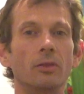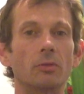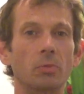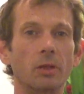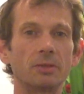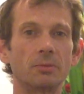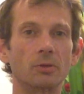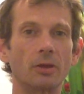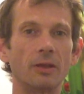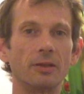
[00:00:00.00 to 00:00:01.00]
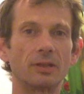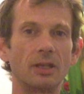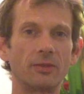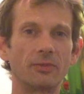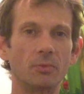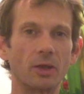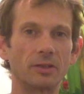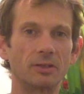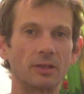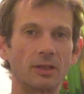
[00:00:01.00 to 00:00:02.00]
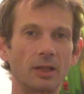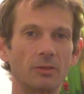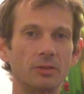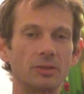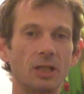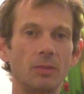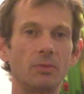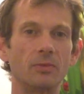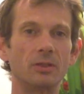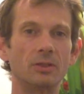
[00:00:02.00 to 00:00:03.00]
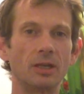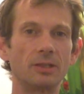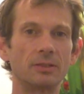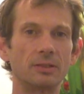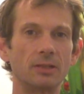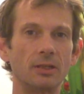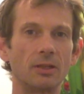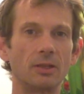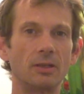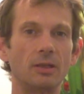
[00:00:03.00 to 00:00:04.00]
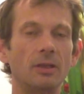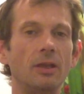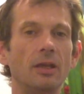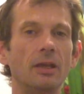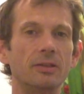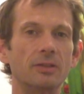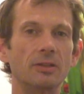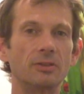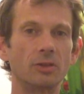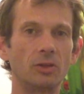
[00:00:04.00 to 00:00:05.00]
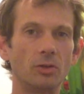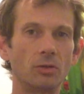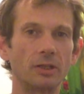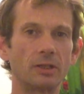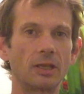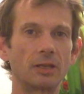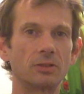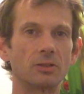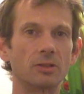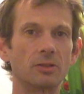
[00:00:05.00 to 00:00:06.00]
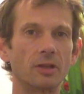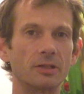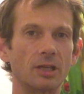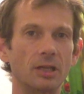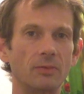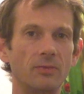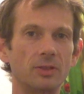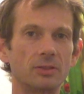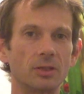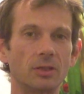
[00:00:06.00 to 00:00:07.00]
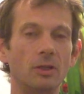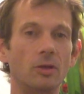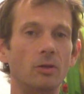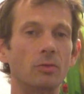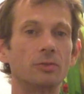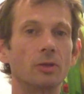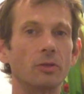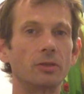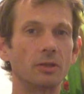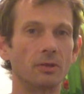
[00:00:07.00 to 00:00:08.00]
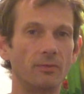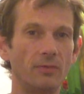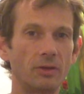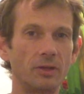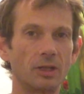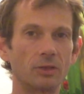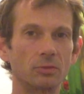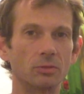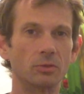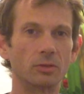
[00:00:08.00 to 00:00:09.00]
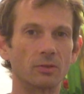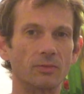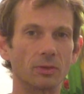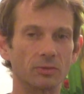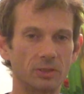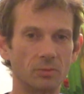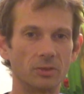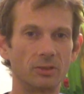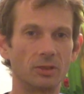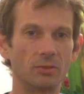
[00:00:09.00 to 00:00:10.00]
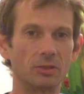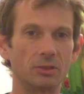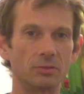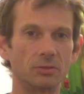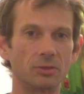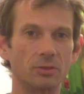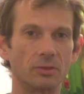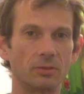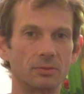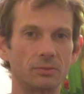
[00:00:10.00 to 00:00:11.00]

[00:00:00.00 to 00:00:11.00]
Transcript: The replacement crown is carefully matched to the colour and shape of the adjacent teeth. It is then securely attached to the titanium fixture, resulting in a very natural look that feels similar to the original tooth.